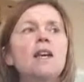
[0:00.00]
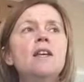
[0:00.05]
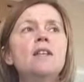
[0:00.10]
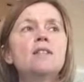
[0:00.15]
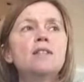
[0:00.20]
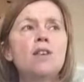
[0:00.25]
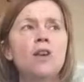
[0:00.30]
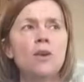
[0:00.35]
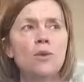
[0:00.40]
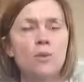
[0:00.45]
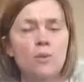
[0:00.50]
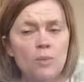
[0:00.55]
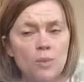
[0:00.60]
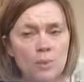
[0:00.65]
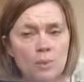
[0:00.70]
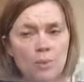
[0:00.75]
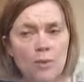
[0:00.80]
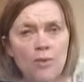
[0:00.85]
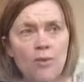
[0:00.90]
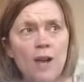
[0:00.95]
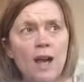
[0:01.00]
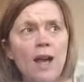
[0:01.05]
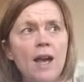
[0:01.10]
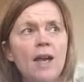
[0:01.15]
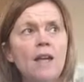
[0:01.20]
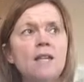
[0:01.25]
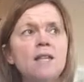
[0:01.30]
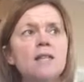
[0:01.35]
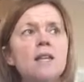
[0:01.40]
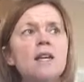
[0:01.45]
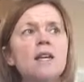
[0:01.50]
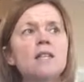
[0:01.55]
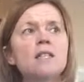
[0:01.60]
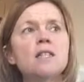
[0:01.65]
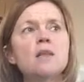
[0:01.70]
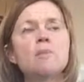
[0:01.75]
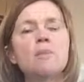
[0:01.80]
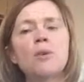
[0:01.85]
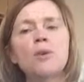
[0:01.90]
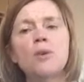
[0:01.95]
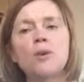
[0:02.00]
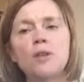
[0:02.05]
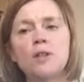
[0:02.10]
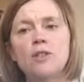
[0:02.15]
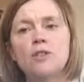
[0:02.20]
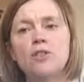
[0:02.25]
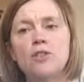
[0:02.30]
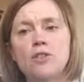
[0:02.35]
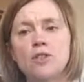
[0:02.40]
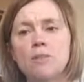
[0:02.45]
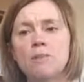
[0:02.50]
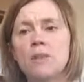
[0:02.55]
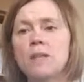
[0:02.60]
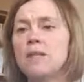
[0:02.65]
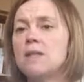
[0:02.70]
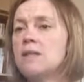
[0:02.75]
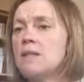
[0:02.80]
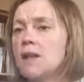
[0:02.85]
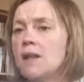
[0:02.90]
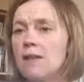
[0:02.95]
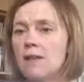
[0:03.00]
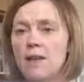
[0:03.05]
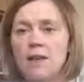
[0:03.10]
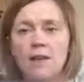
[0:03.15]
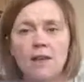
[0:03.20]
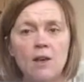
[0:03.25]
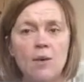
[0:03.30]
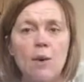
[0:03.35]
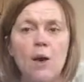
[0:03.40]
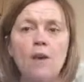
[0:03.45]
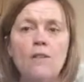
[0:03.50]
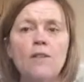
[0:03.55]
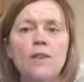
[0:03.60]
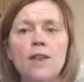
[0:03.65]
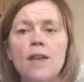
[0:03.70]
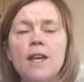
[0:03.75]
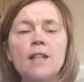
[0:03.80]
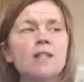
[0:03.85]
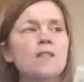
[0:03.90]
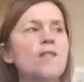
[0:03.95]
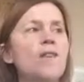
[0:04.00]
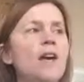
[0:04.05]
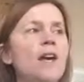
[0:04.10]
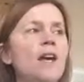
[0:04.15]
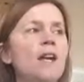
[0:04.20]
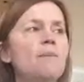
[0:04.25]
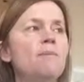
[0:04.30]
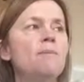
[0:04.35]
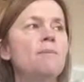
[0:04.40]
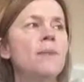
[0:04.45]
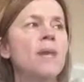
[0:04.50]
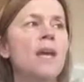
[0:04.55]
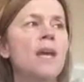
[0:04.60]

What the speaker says: So we provide support and adjustments, and they go off, and that's fine.